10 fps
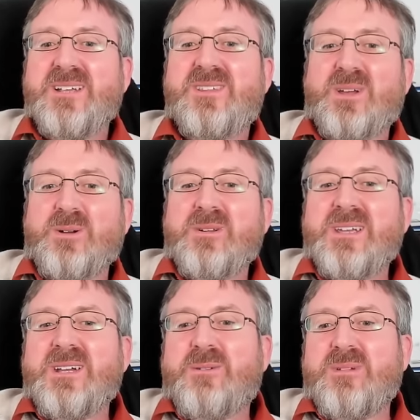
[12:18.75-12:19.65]
So
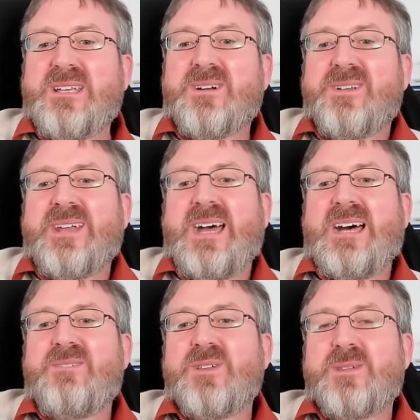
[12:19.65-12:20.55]
we don't
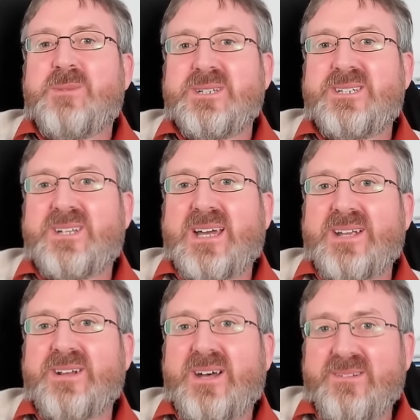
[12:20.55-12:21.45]
have as much
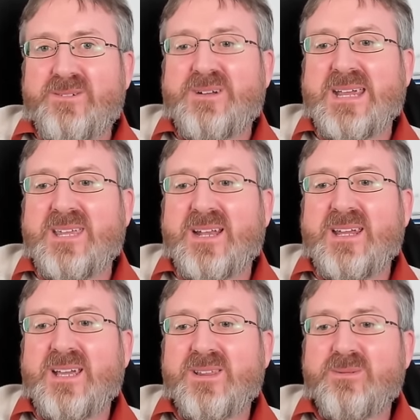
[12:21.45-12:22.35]
data on
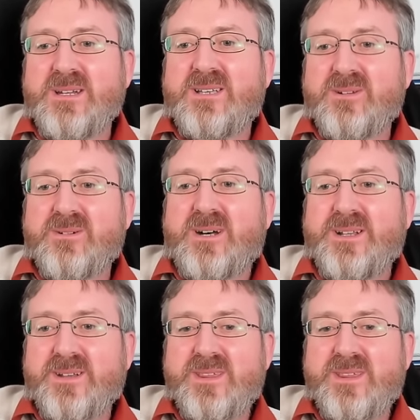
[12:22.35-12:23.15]
faculae as we do on the